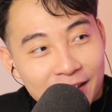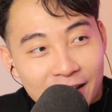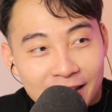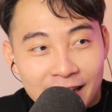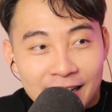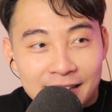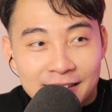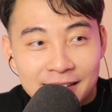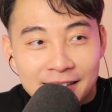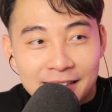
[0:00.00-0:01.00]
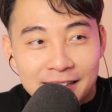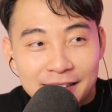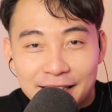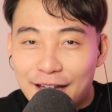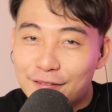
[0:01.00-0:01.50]
Okay.
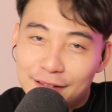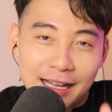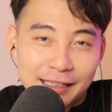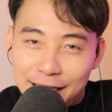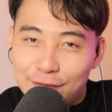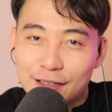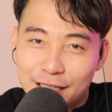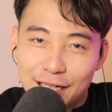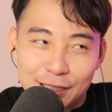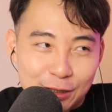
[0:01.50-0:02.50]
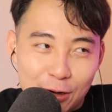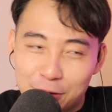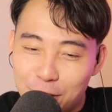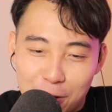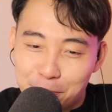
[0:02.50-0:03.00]
Leave the kid.
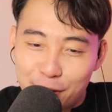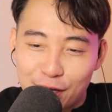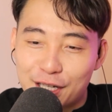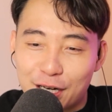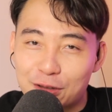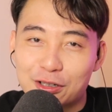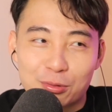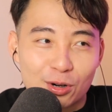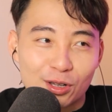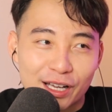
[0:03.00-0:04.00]
Don't bring a kid into the world